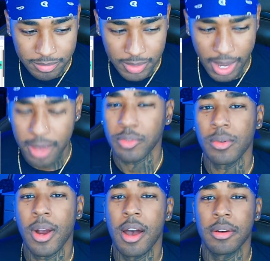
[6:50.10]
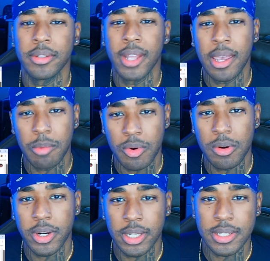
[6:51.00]
After all, name an
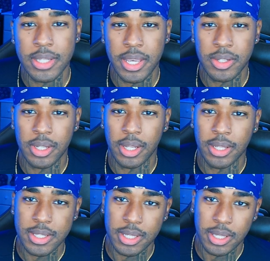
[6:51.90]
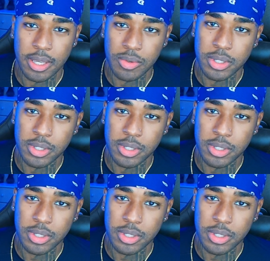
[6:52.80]
organization that doesn't kill,